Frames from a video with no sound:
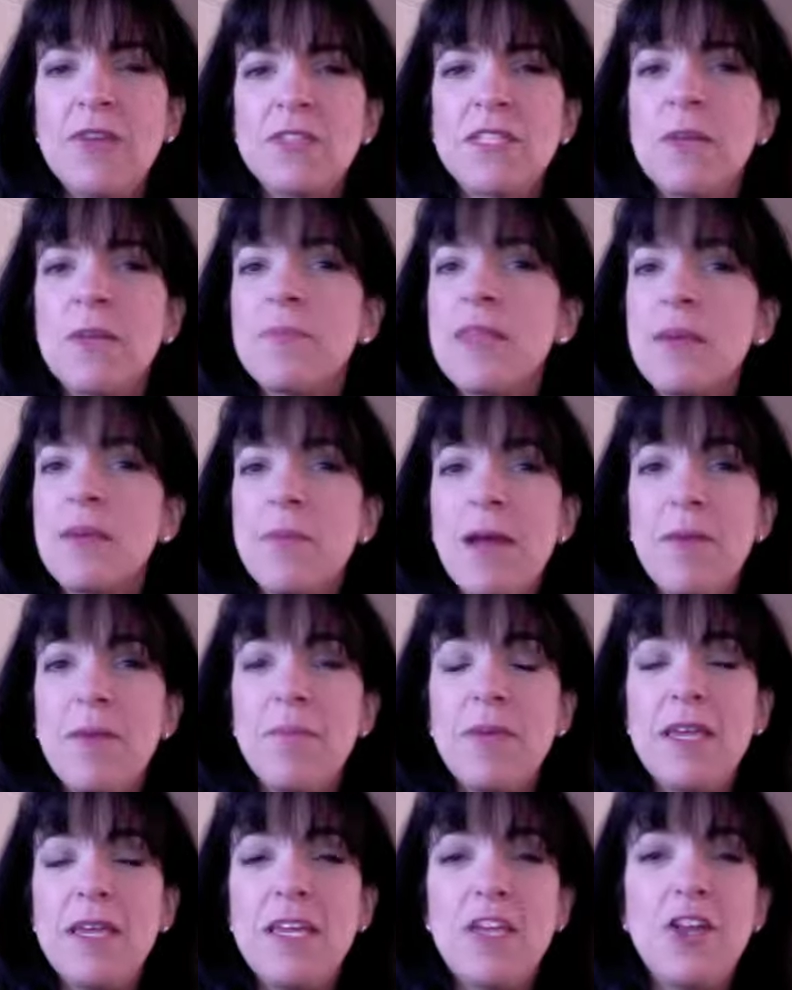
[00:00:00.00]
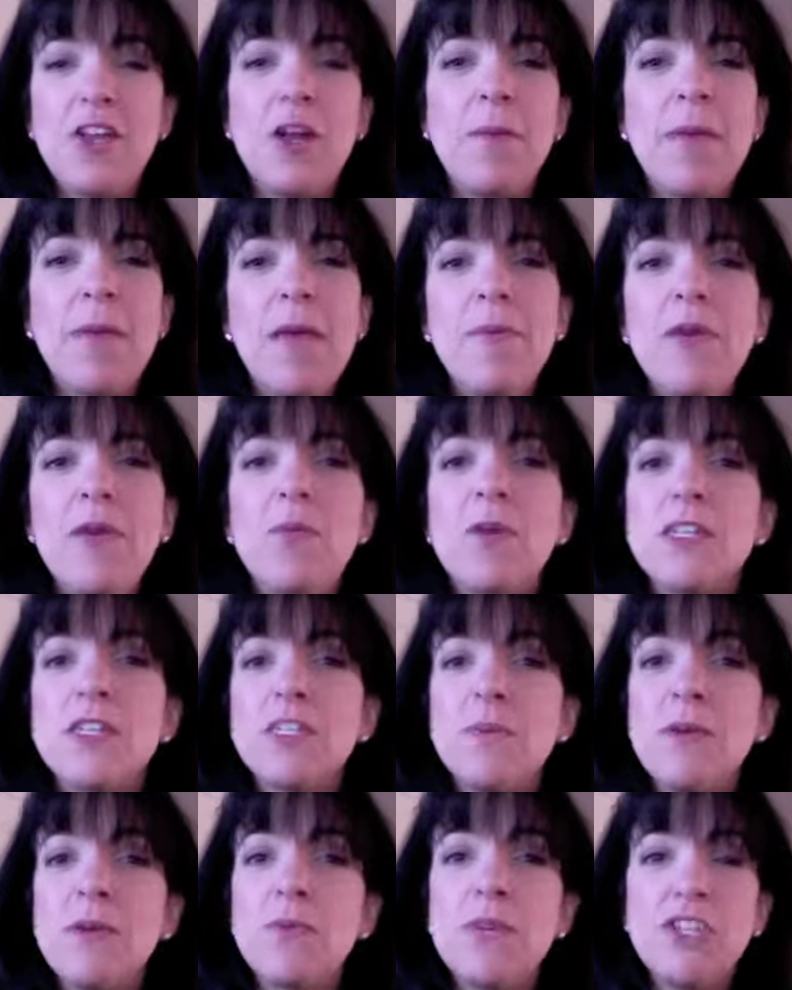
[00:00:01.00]
Something might be, you know, maybe you
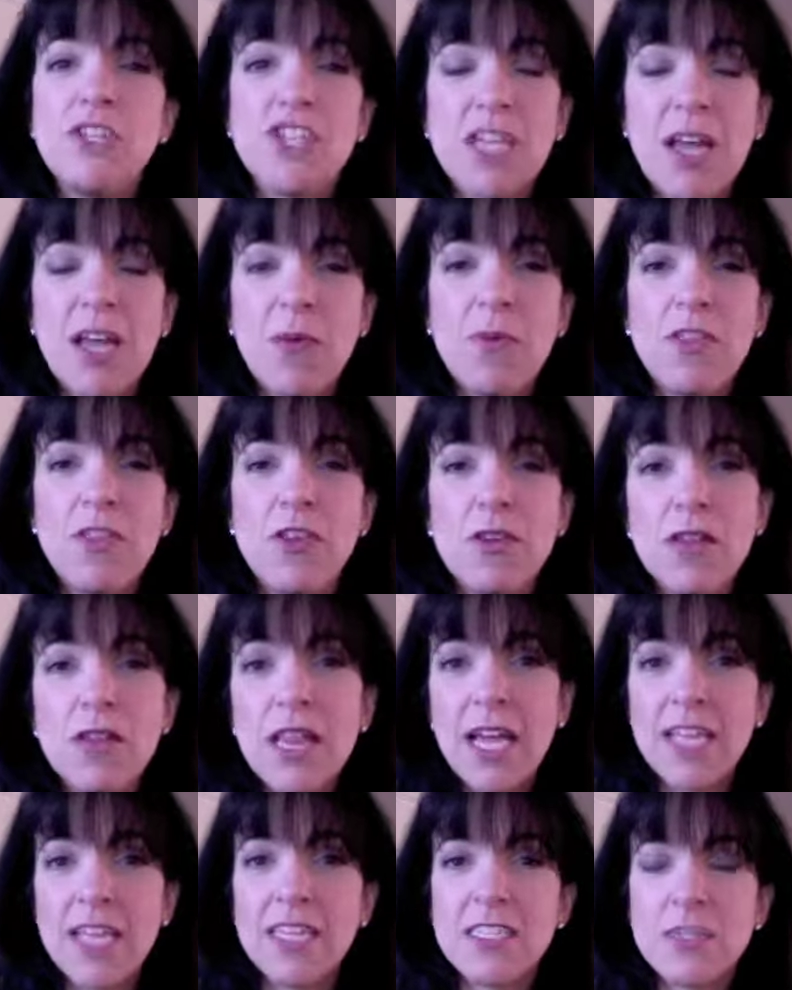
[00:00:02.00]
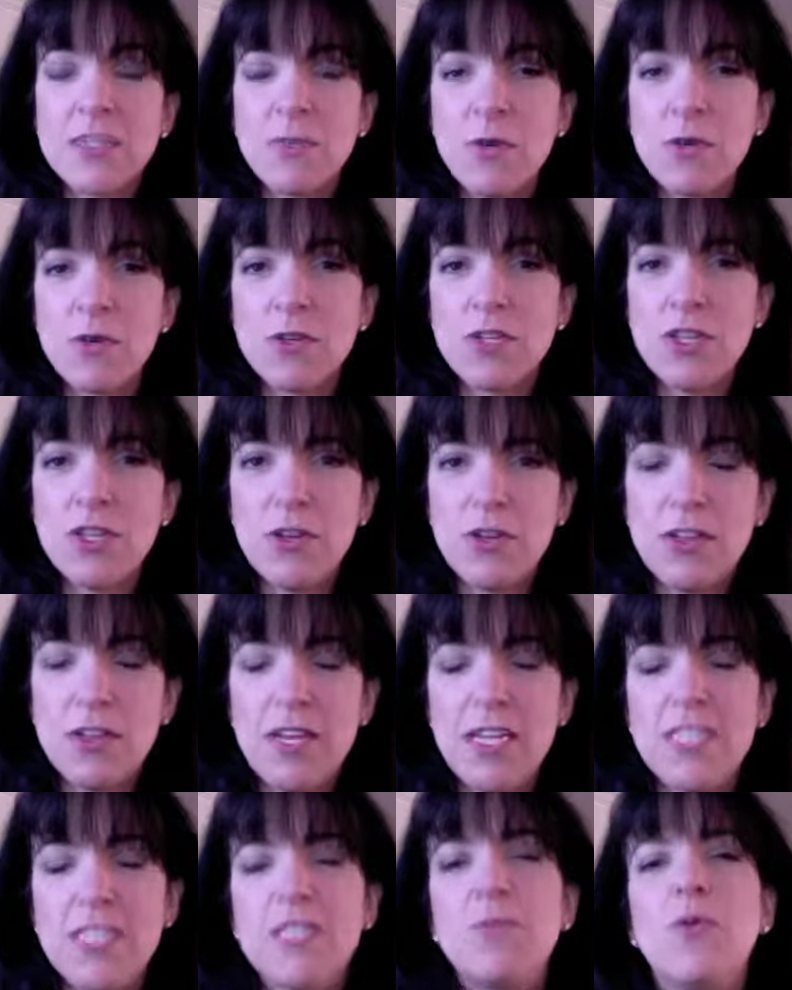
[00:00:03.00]
want to be reaching out with your clients more, to your
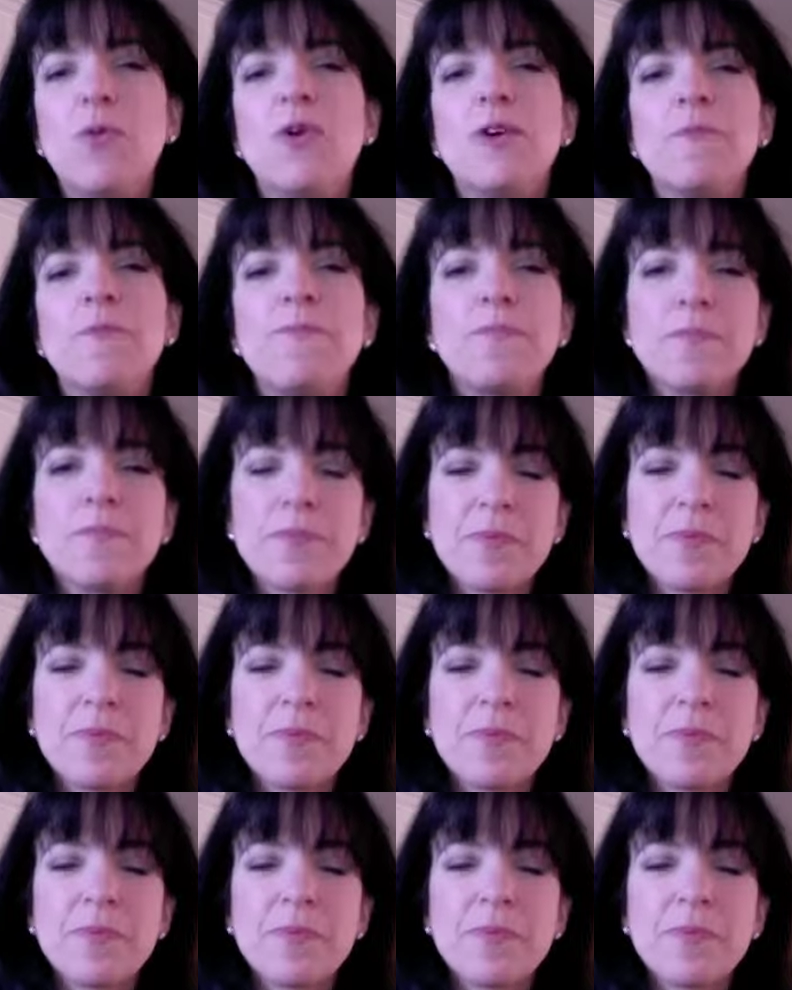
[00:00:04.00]
clients more,